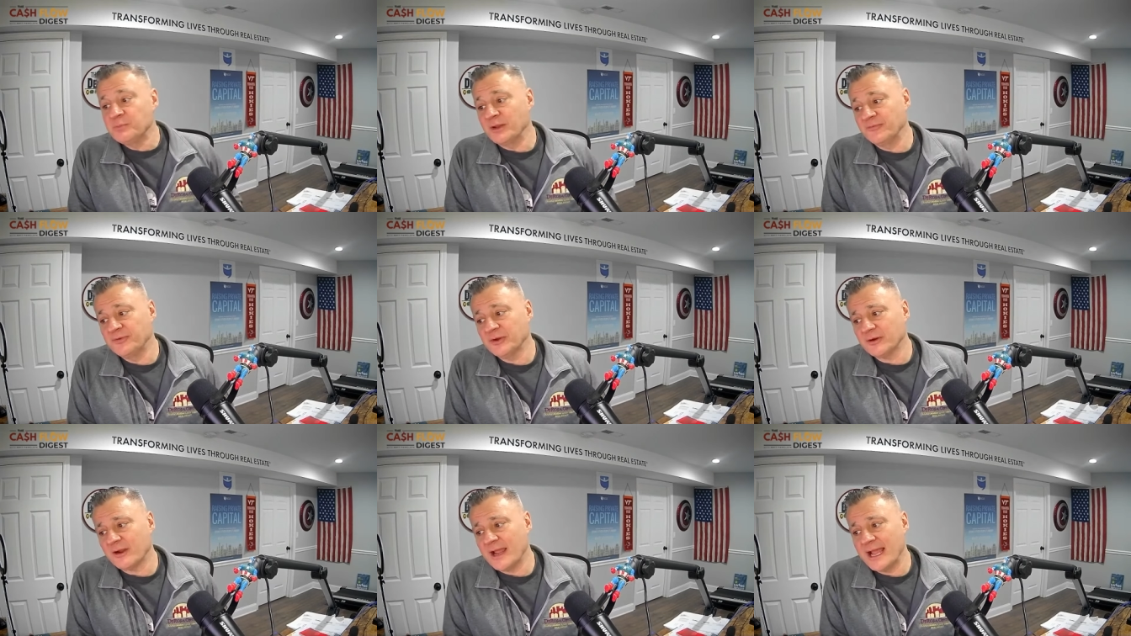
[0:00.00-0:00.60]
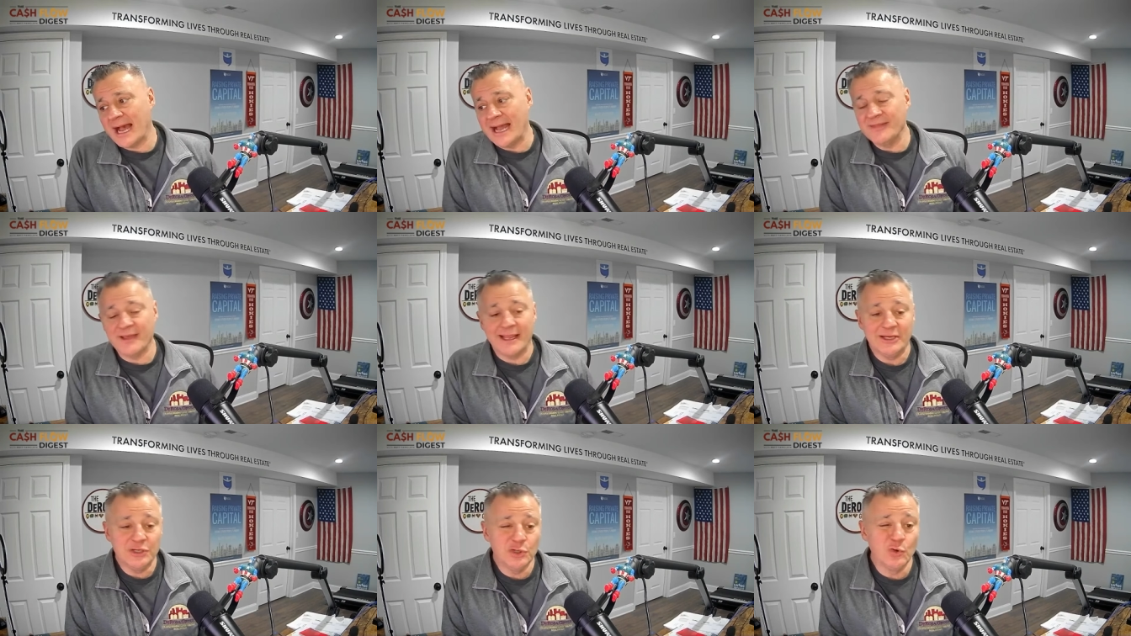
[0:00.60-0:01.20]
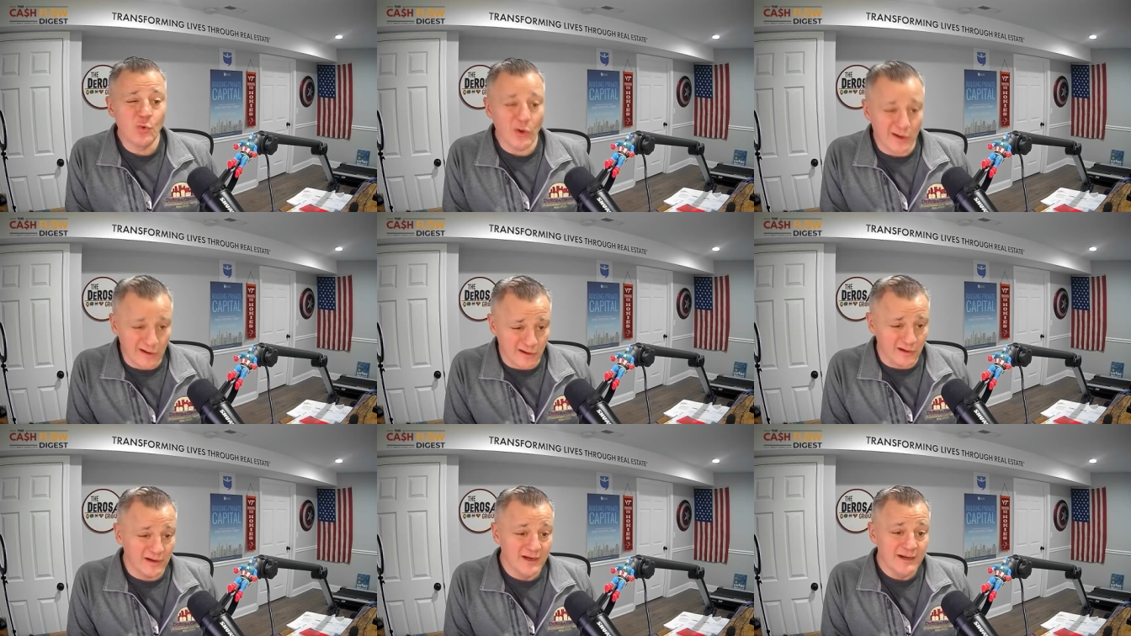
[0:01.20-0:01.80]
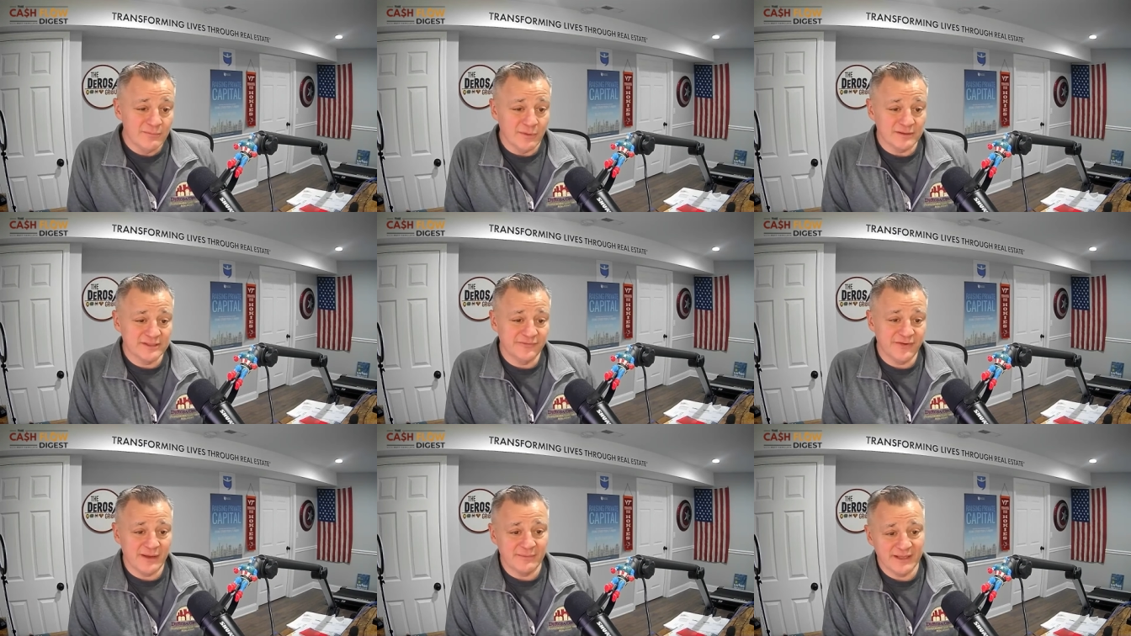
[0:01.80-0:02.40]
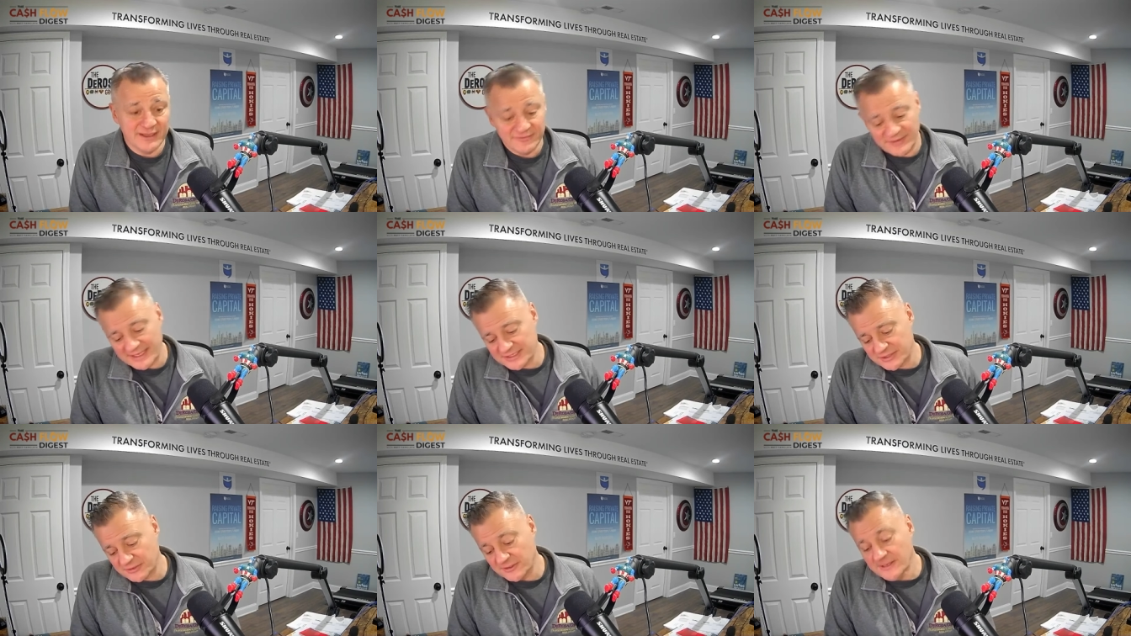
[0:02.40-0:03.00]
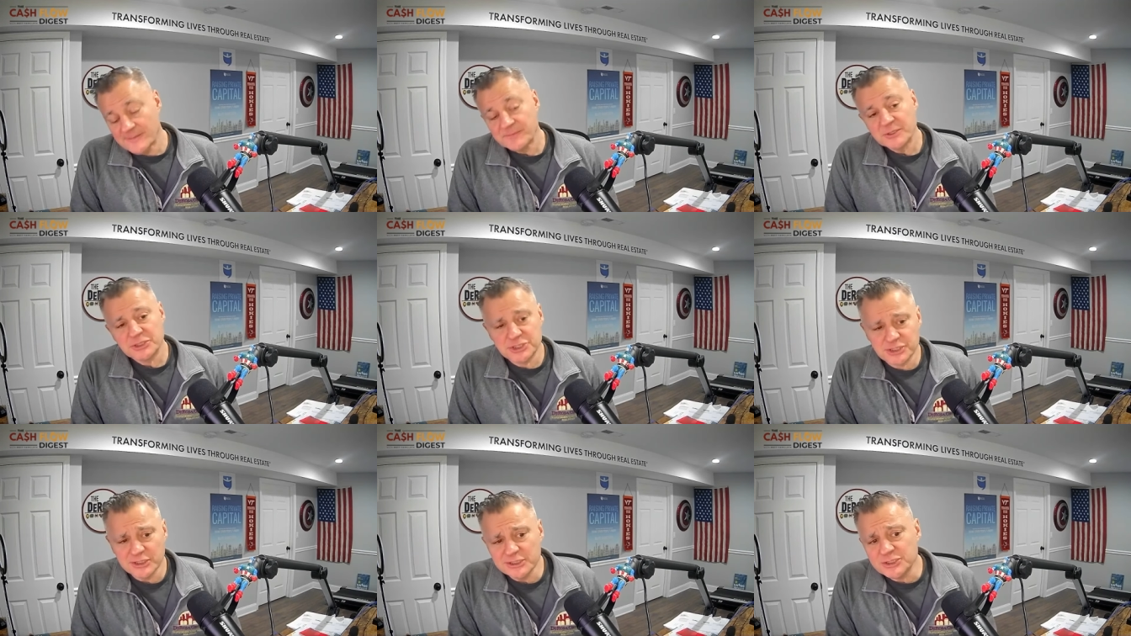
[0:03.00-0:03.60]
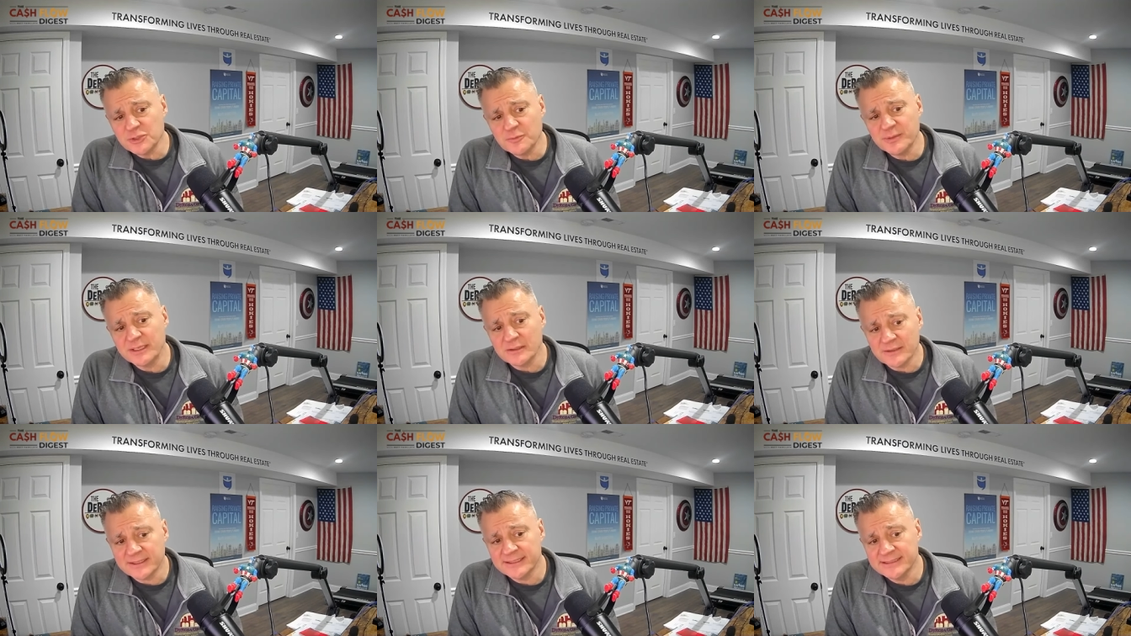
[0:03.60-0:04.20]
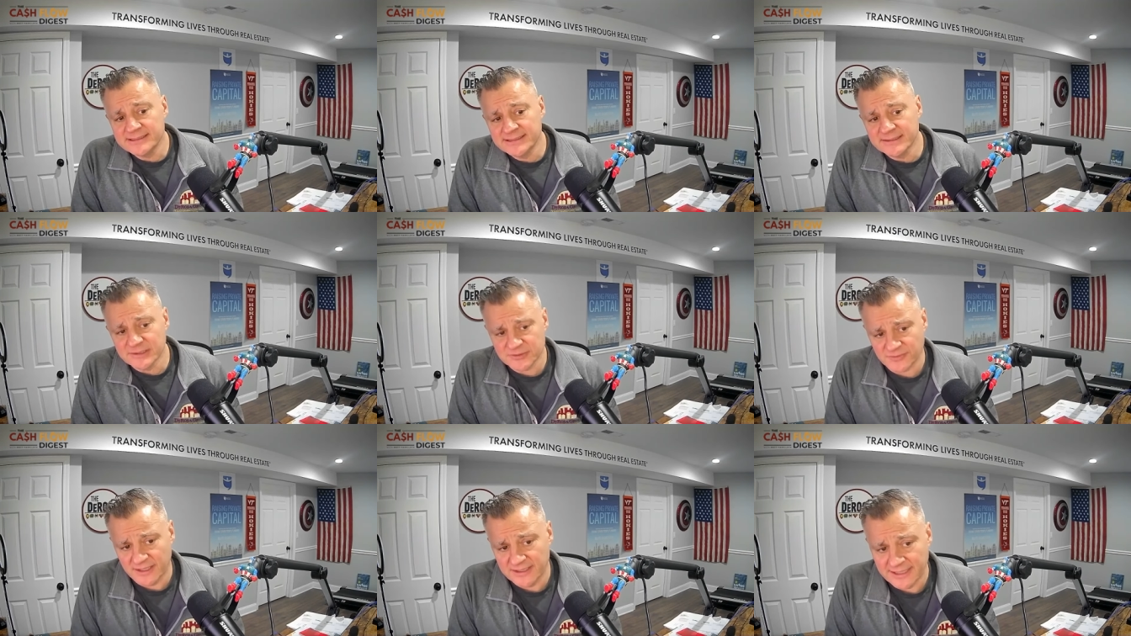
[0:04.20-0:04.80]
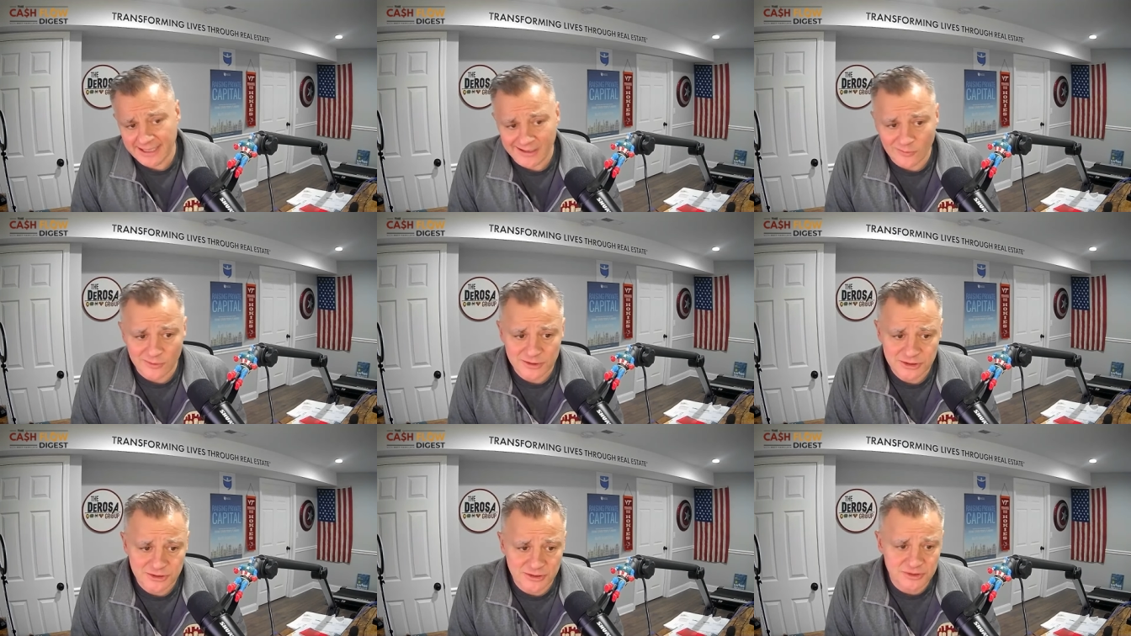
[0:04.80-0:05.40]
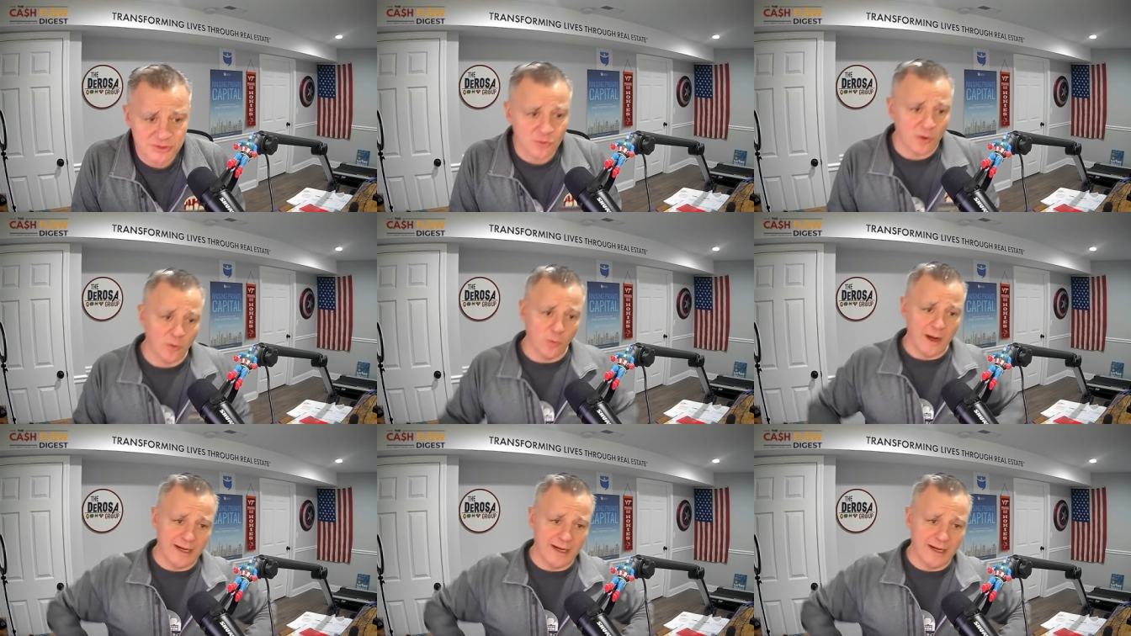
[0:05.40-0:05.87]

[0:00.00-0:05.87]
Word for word: But if you're a, a newer multifamily investor, should you be mm-hmm. looking at deals right now, or should you? Oh,